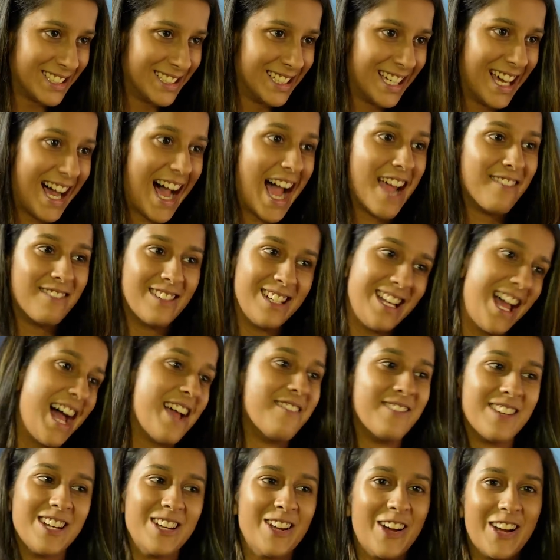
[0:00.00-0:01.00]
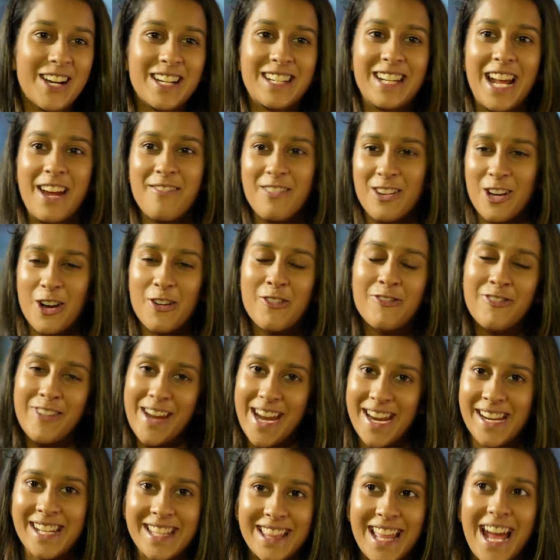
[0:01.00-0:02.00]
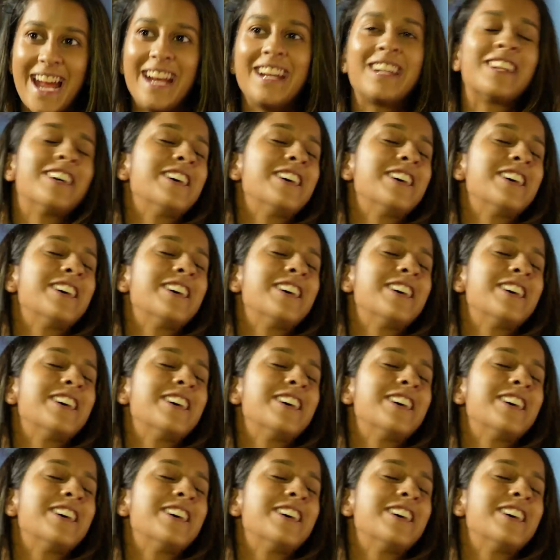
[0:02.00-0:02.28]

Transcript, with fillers: I will, I will not, I will not fake that.